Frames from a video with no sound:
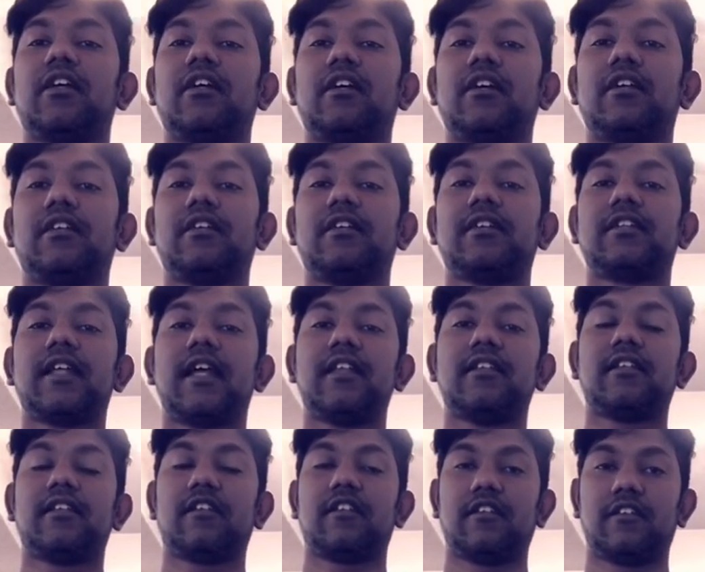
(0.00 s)
the
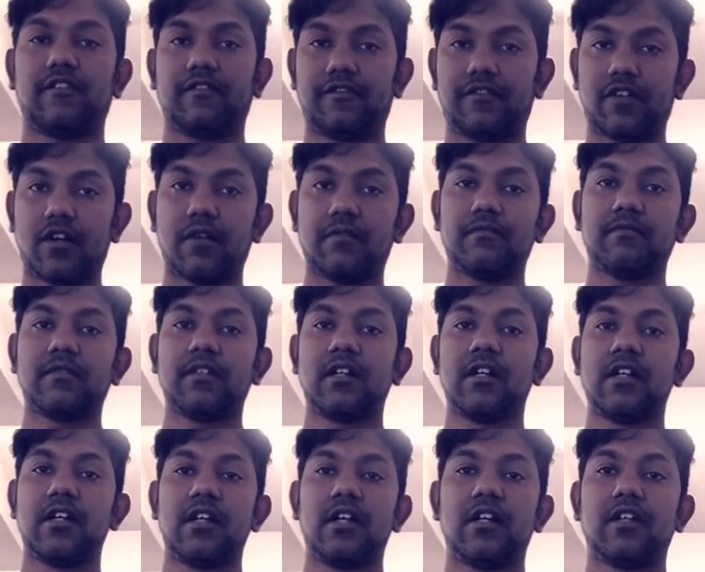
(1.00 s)
10th from
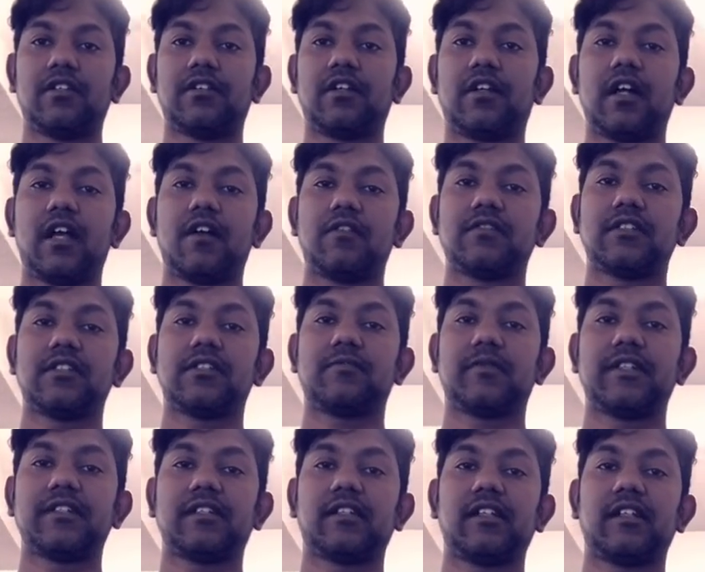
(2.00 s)
third house is
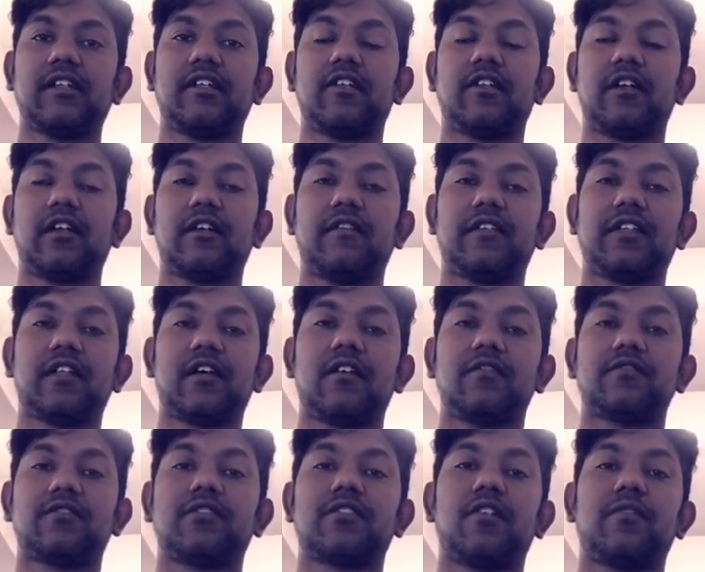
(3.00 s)
basically your 11th
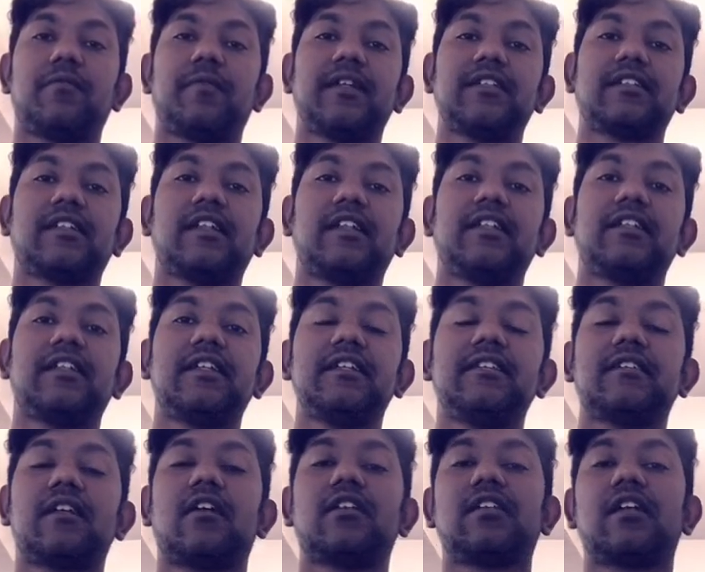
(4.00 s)
house. So basically these
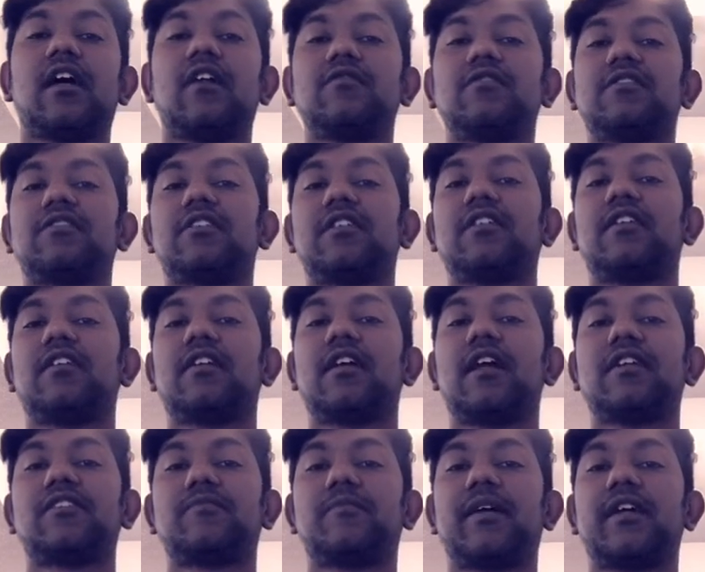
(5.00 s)
are the houses that are
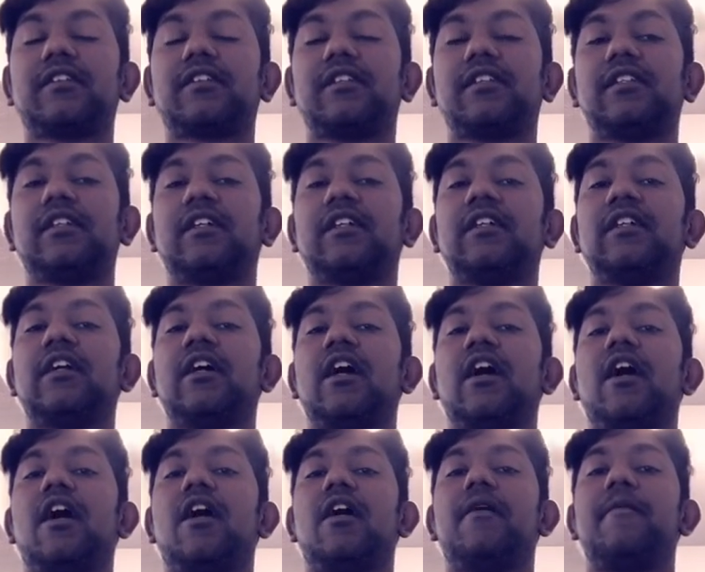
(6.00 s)
aspected.
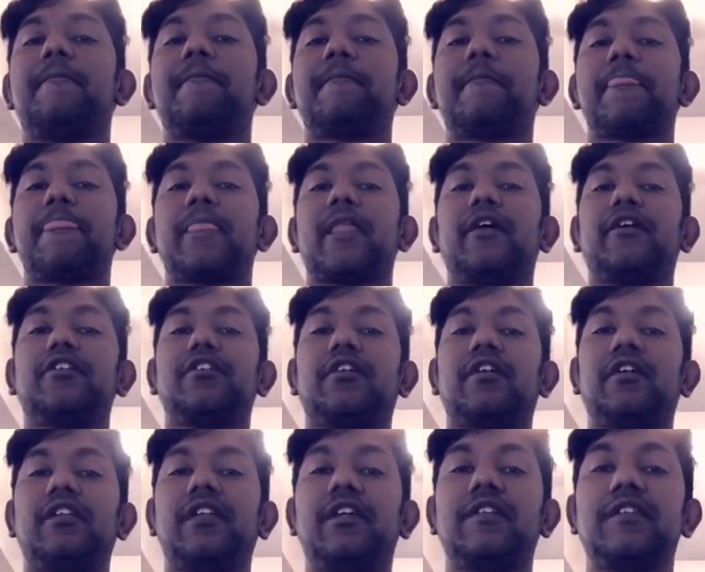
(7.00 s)

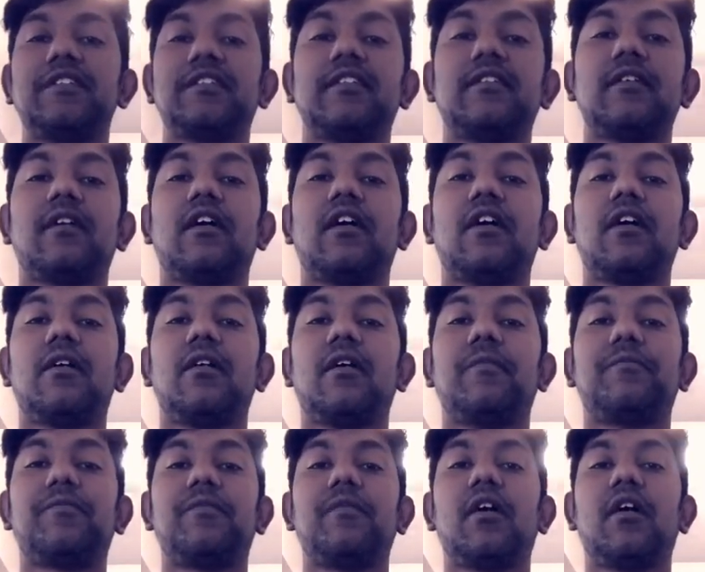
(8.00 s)
There is a
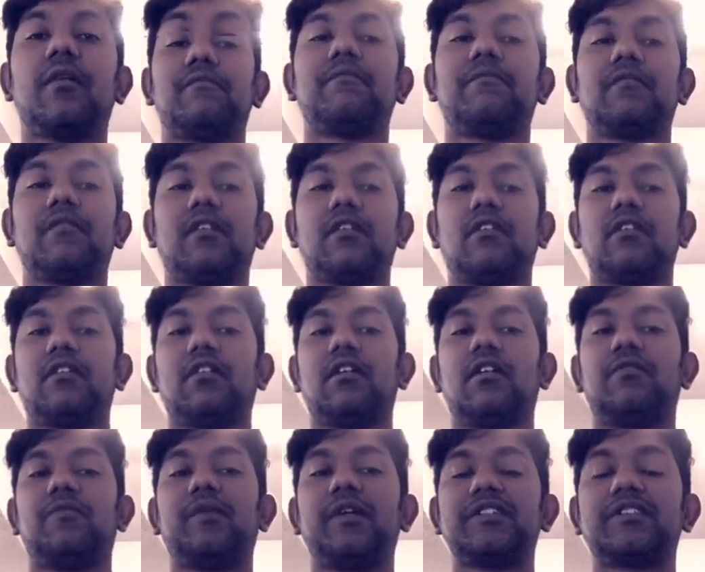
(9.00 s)

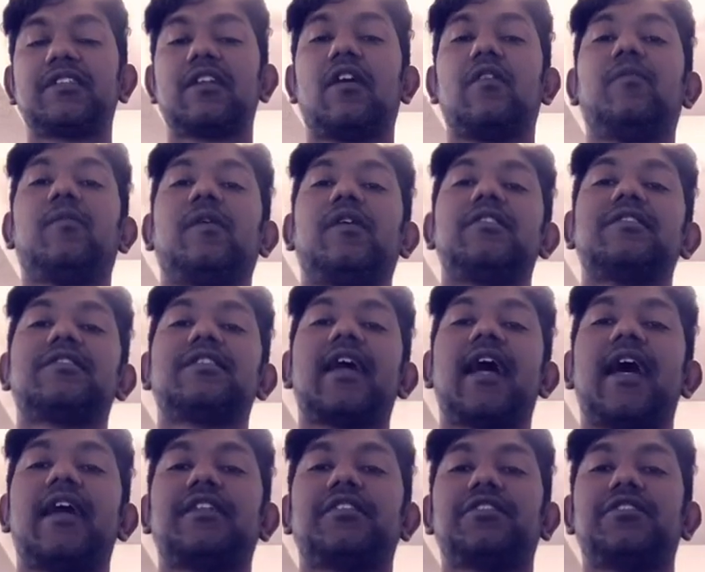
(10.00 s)
risk-averse
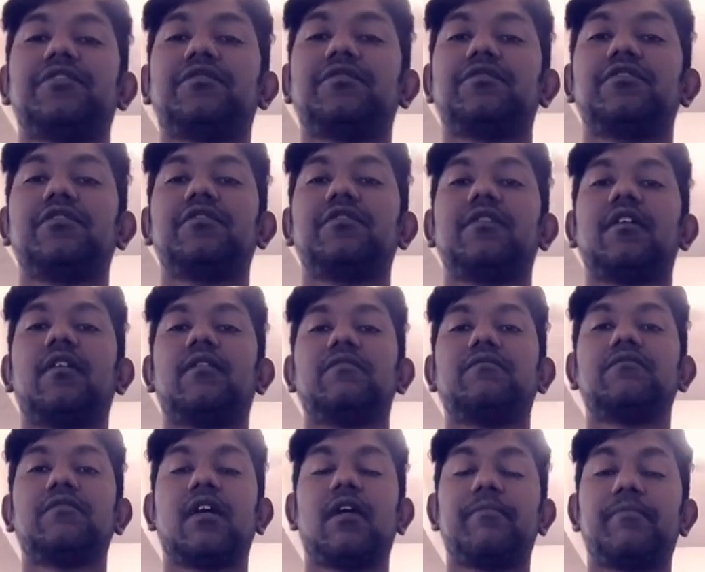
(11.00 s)
attitude.
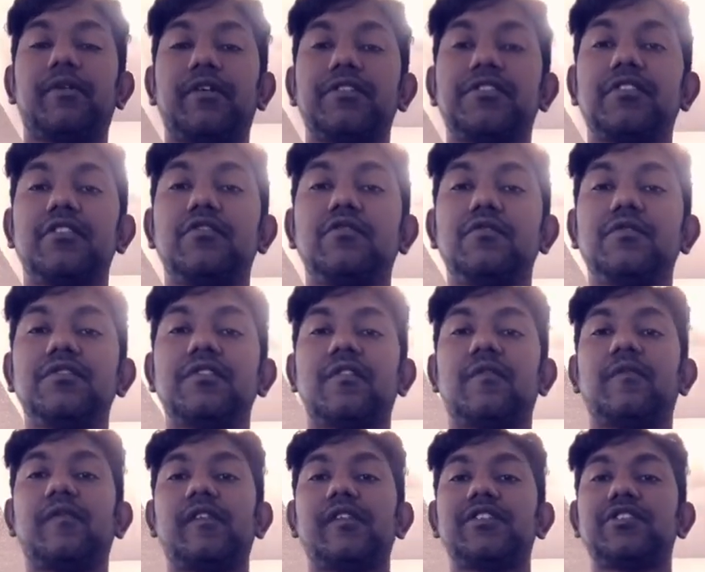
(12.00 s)
A person who is
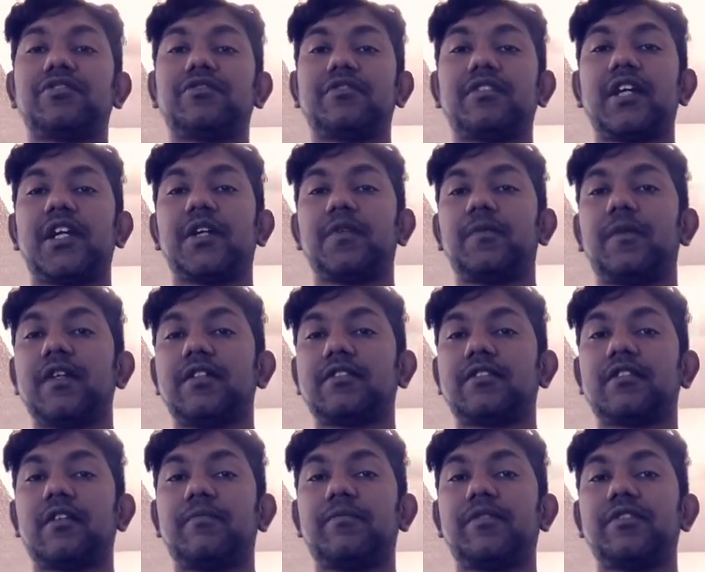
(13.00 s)
averse to take
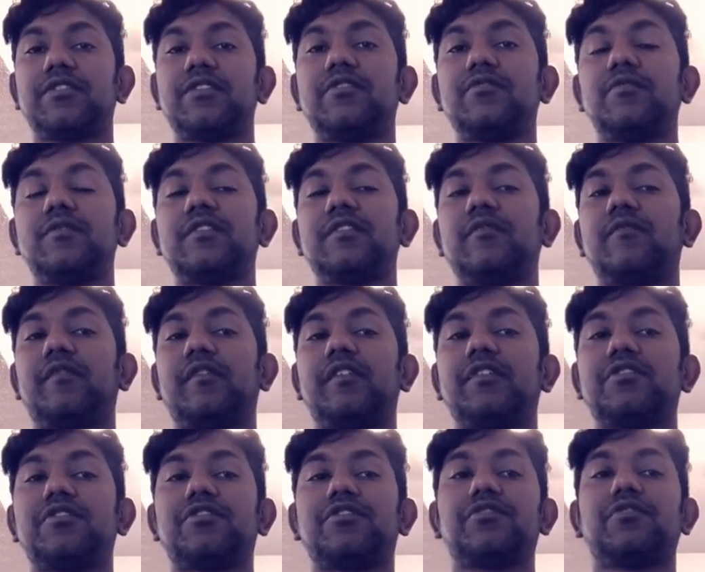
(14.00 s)
risk, a person who is
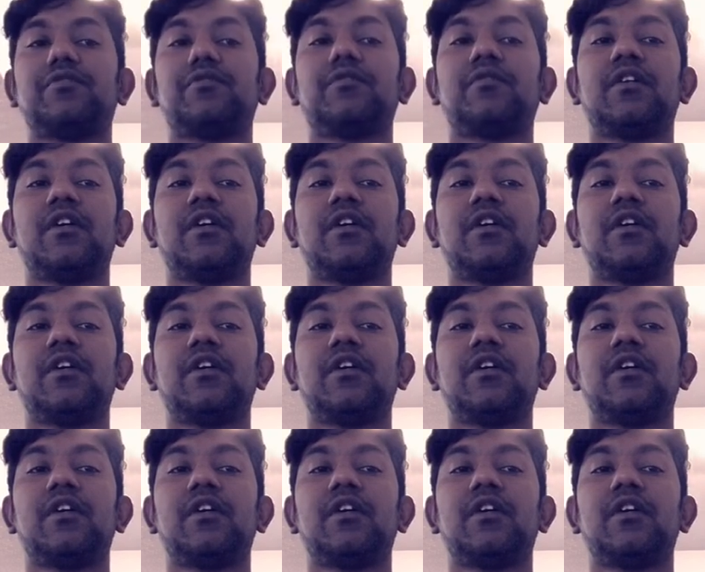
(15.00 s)
averse to